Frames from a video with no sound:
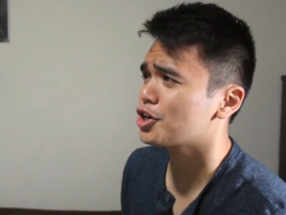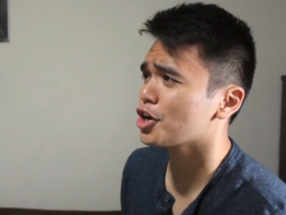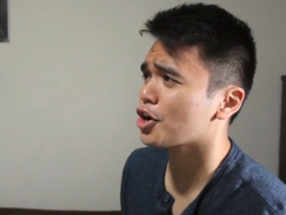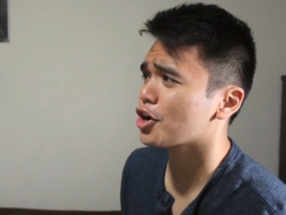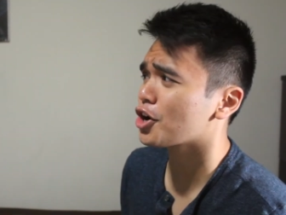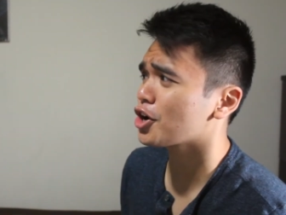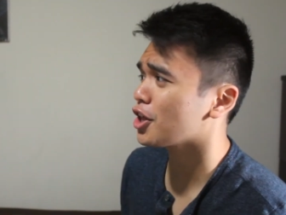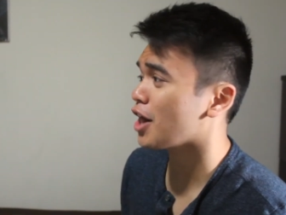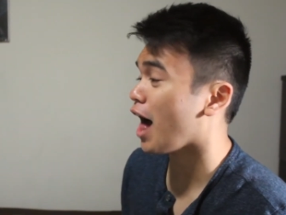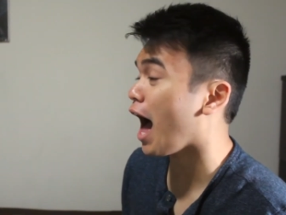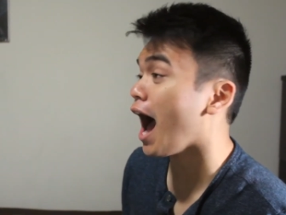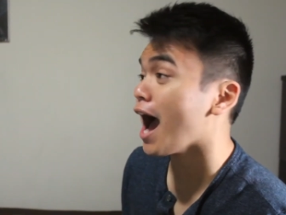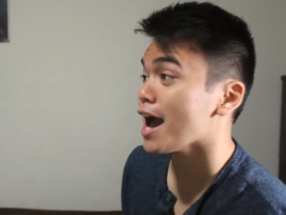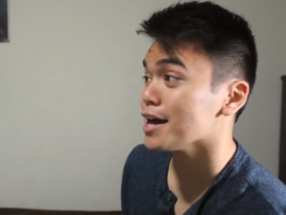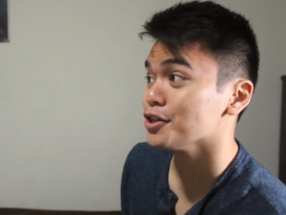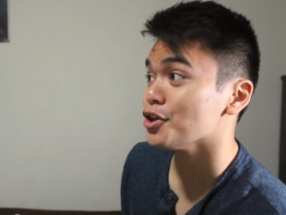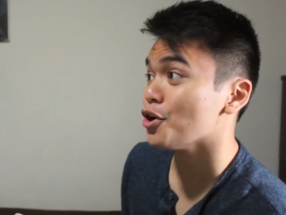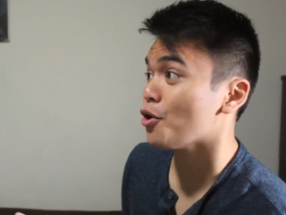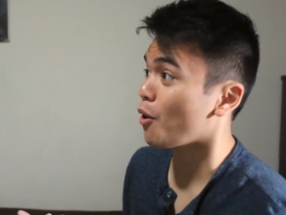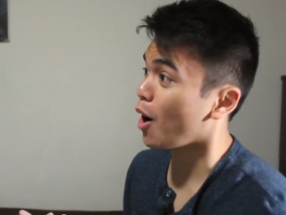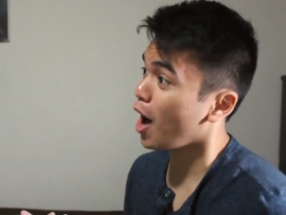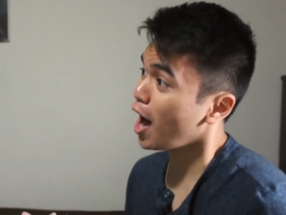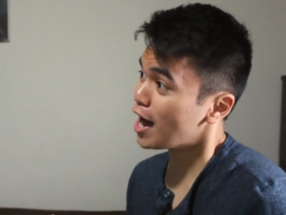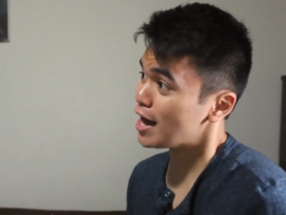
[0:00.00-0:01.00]
Girl, I
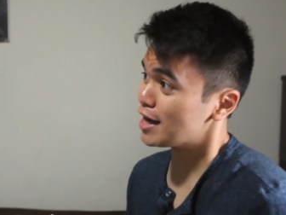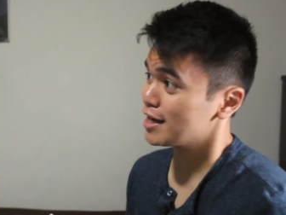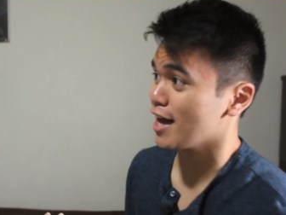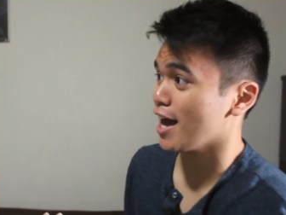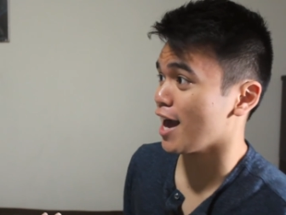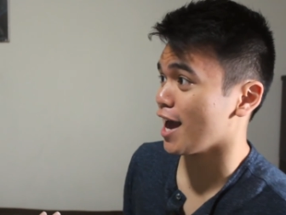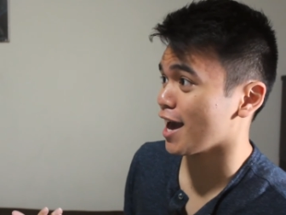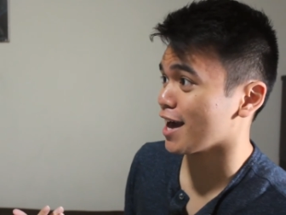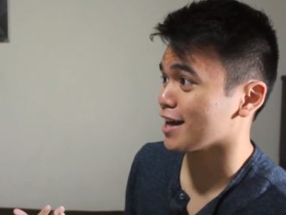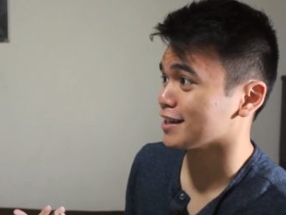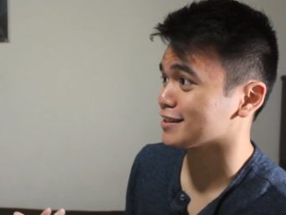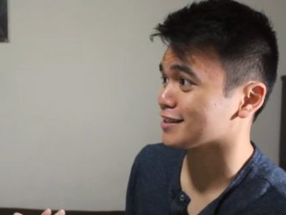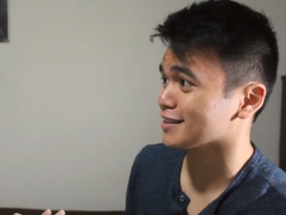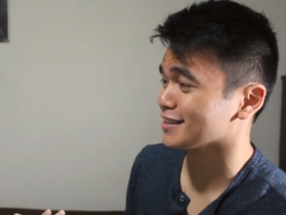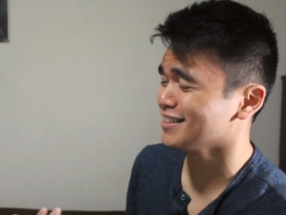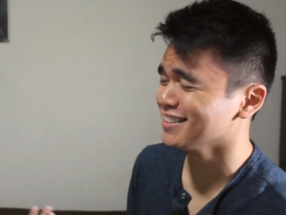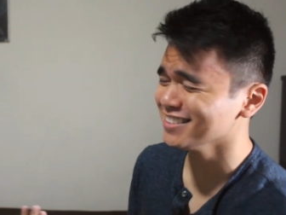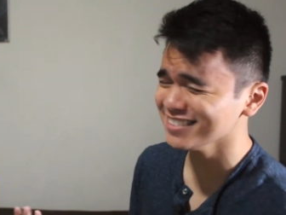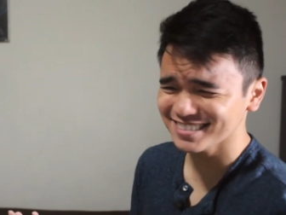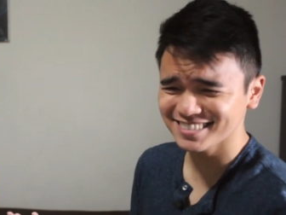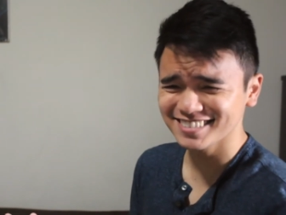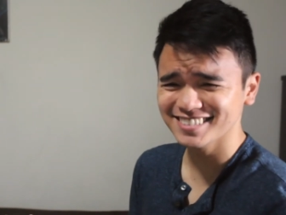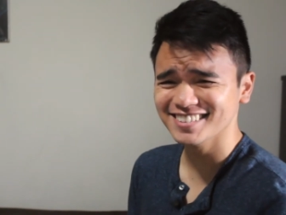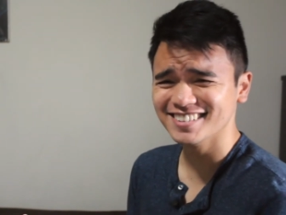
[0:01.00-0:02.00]
know I can't.
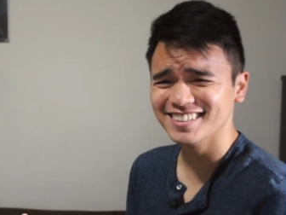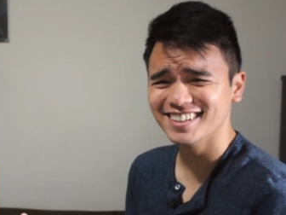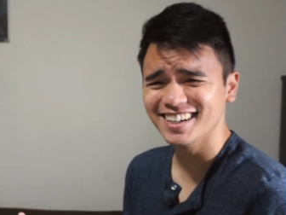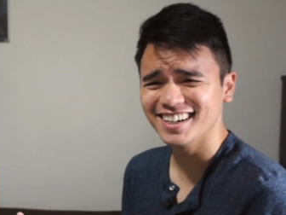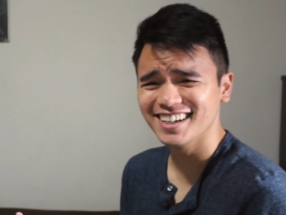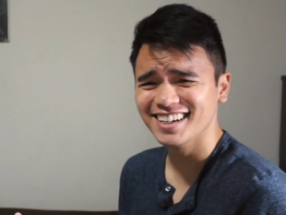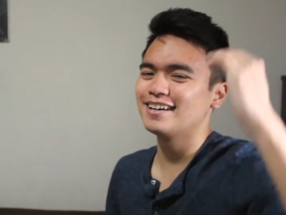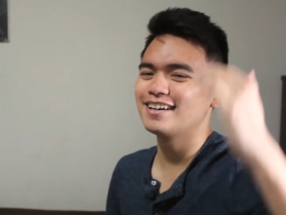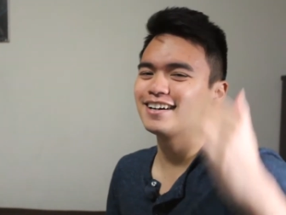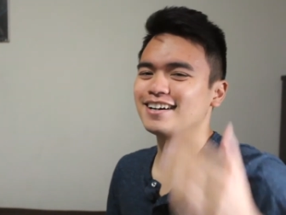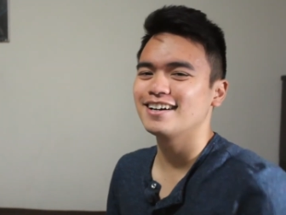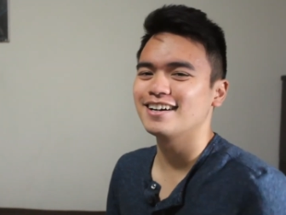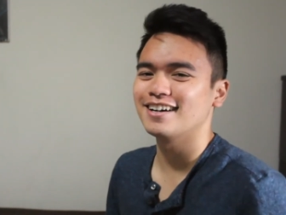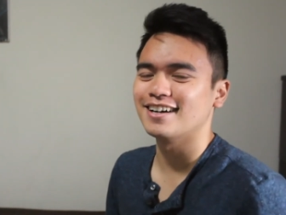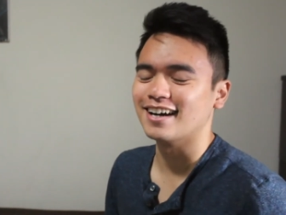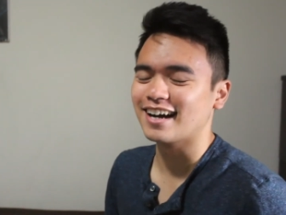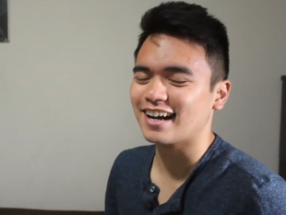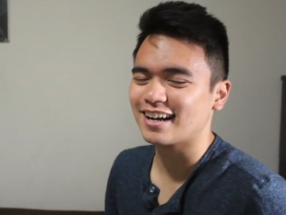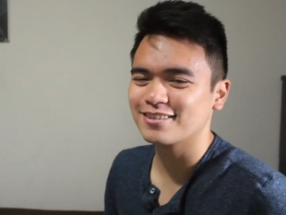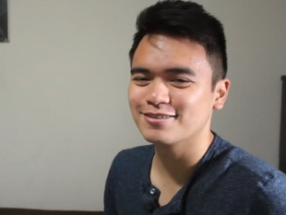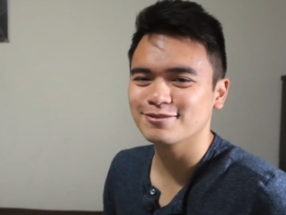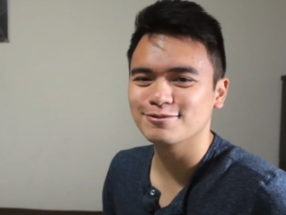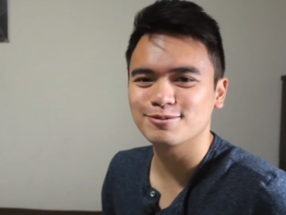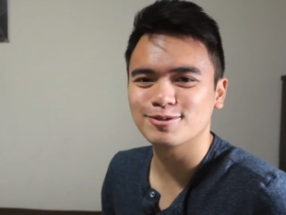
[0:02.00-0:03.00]

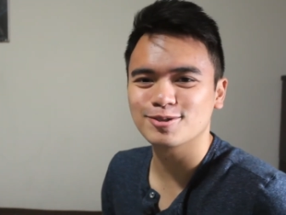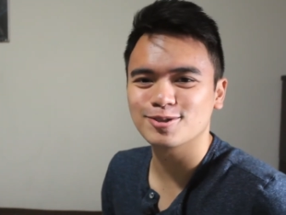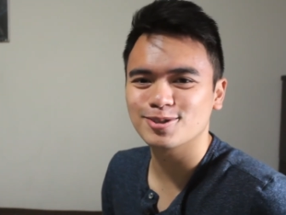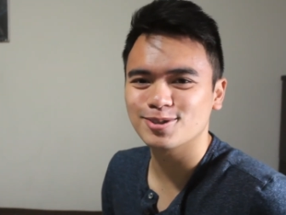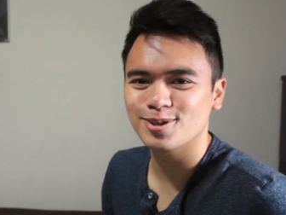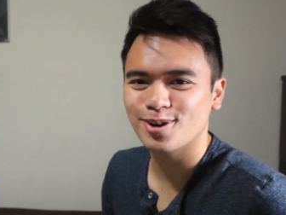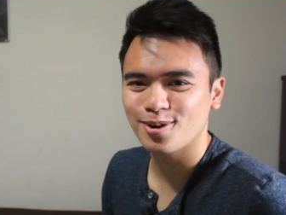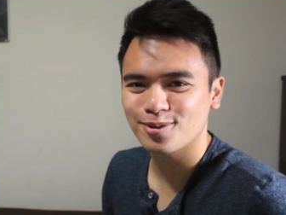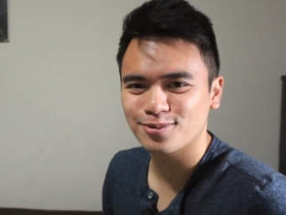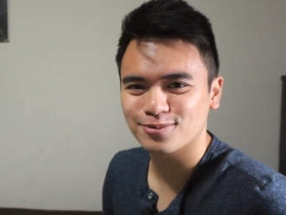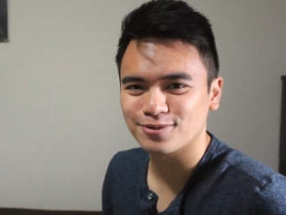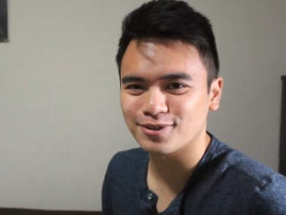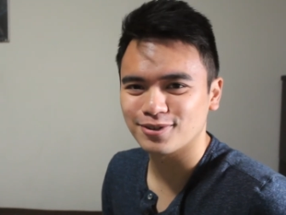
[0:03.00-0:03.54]
I'm so